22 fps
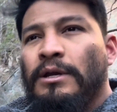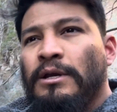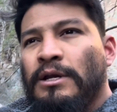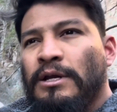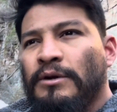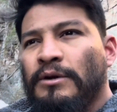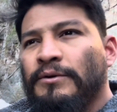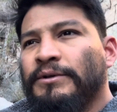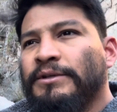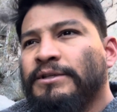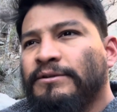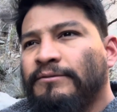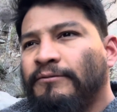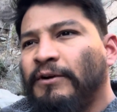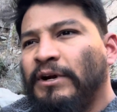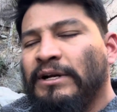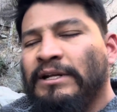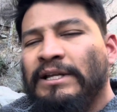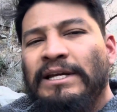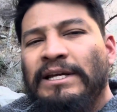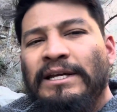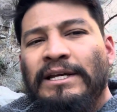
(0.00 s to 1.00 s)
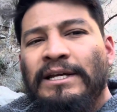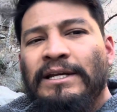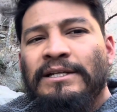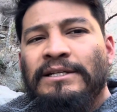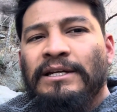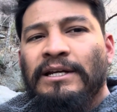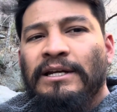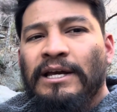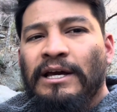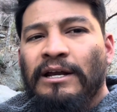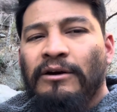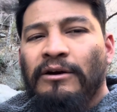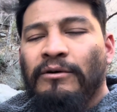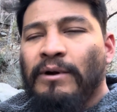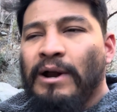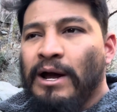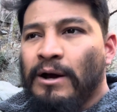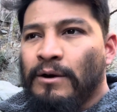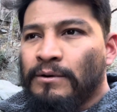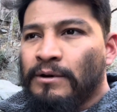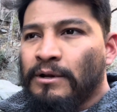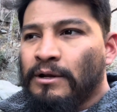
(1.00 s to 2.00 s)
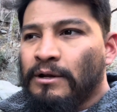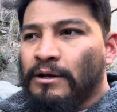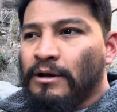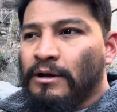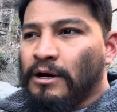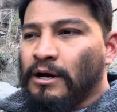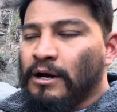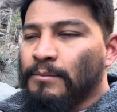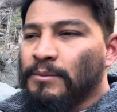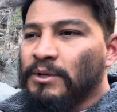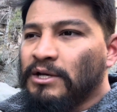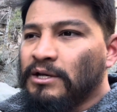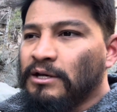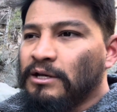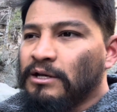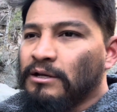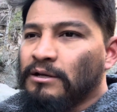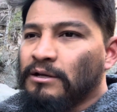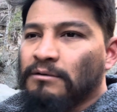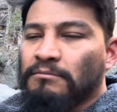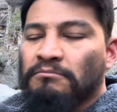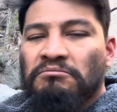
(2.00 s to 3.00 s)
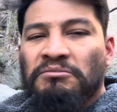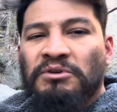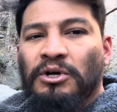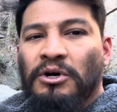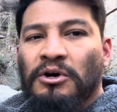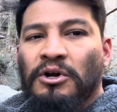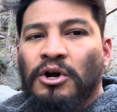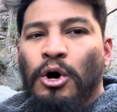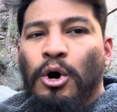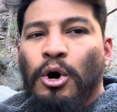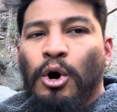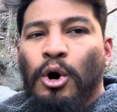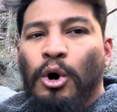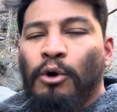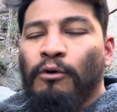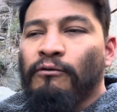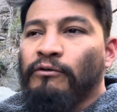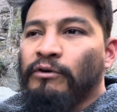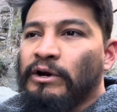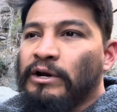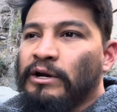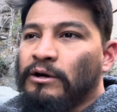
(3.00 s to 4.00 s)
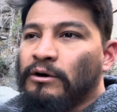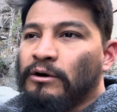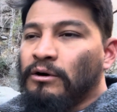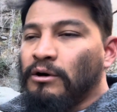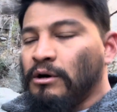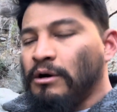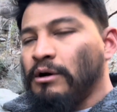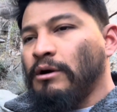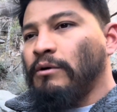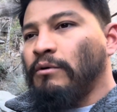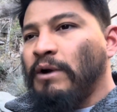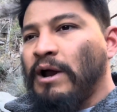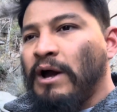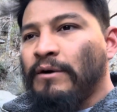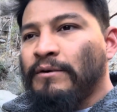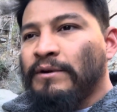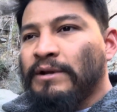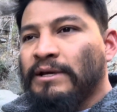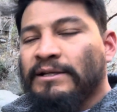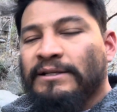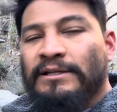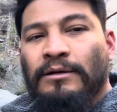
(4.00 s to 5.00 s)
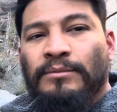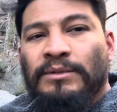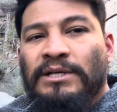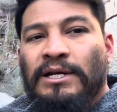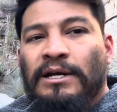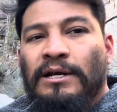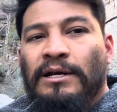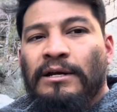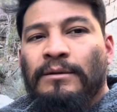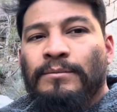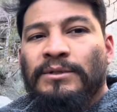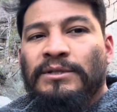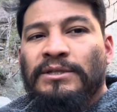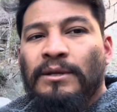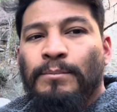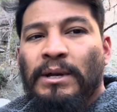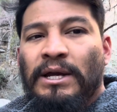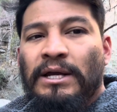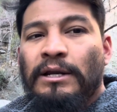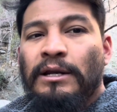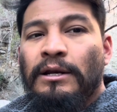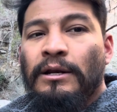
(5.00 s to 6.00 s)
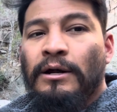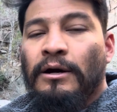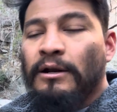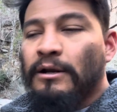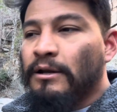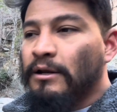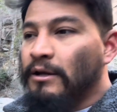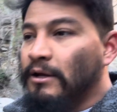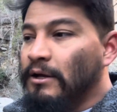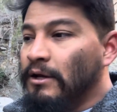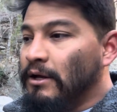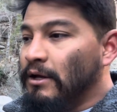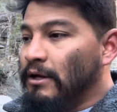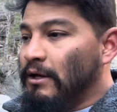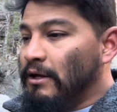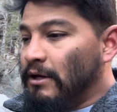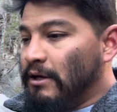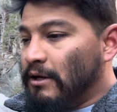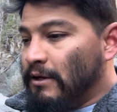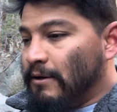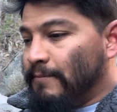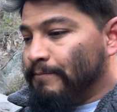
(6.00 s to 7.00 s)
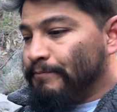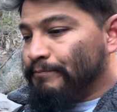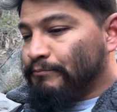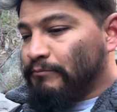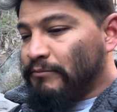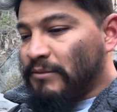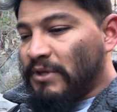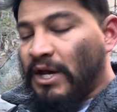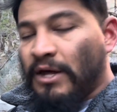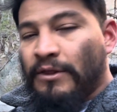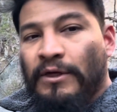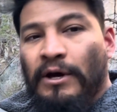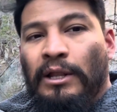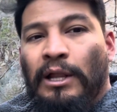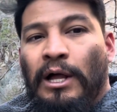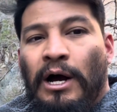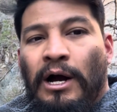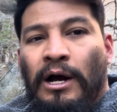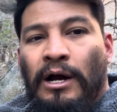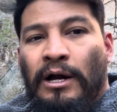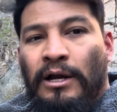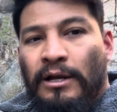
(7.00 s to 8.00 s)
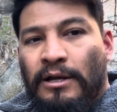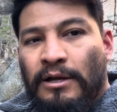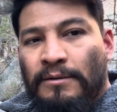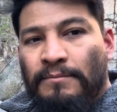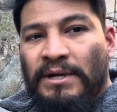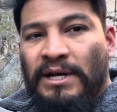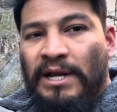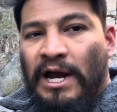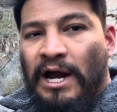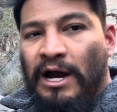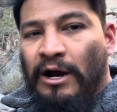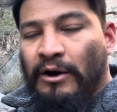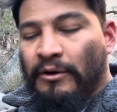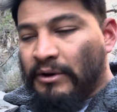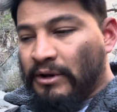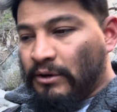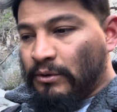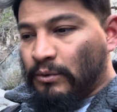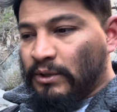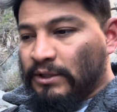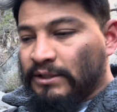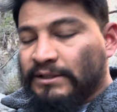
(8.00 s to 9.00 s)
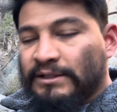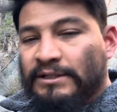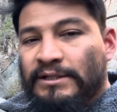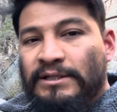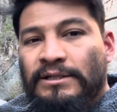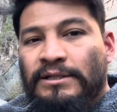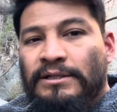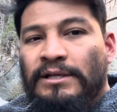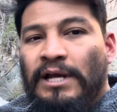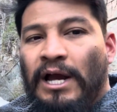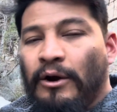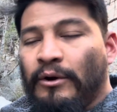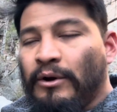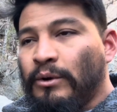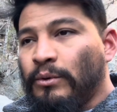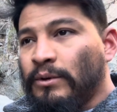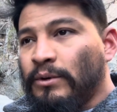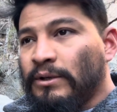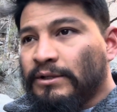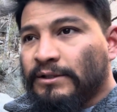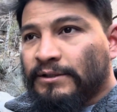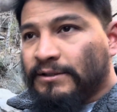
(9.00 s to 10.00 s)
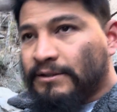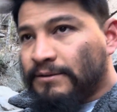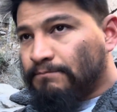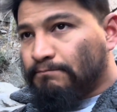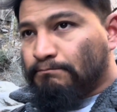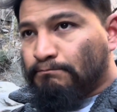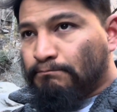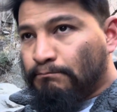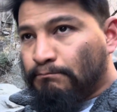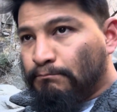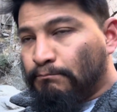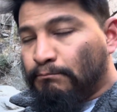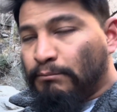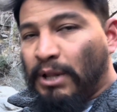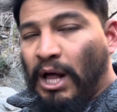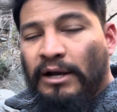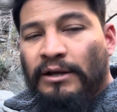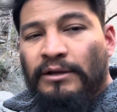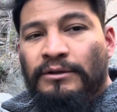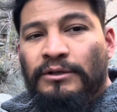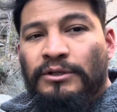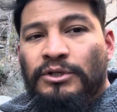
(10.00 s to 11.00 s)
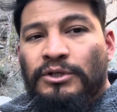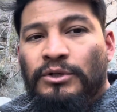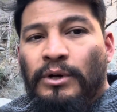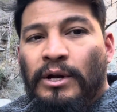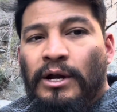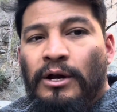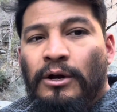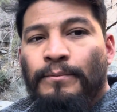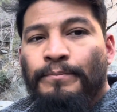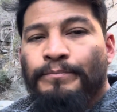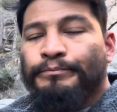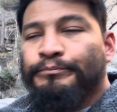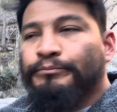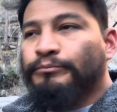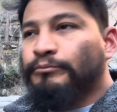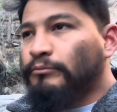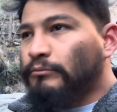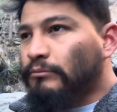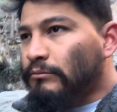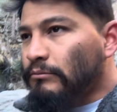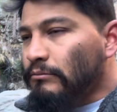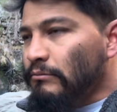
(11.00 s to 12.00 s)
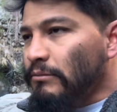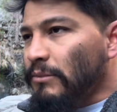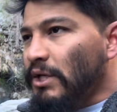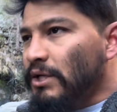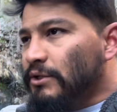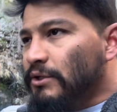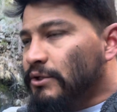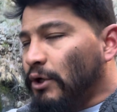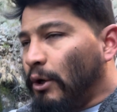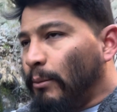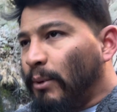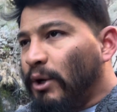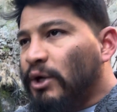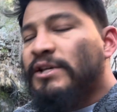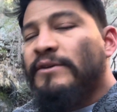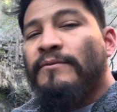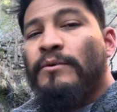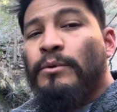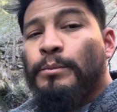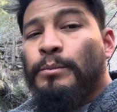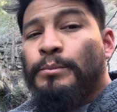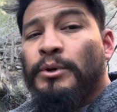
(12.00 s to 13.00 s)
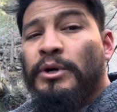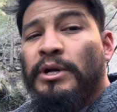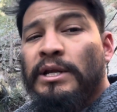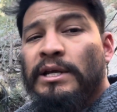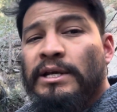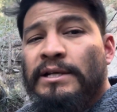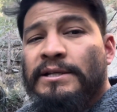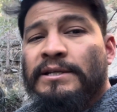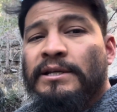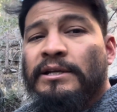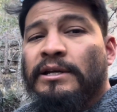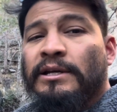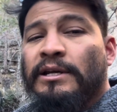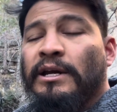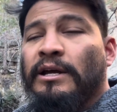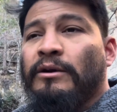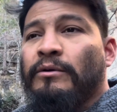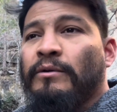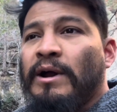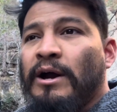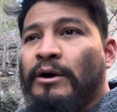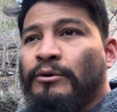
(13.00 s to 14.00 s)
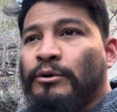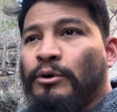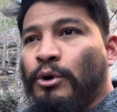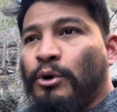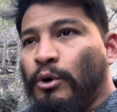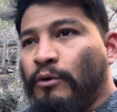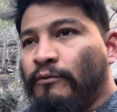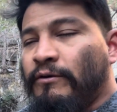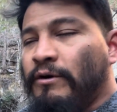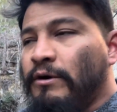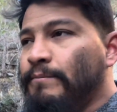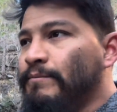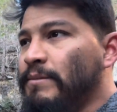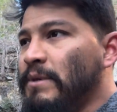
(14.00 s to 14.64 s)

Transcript: it was fairly easy to get around. You could go over it or around it sometimes, depending on the log and how it was blocking the trail. So most of them were pretty easy to get around or over,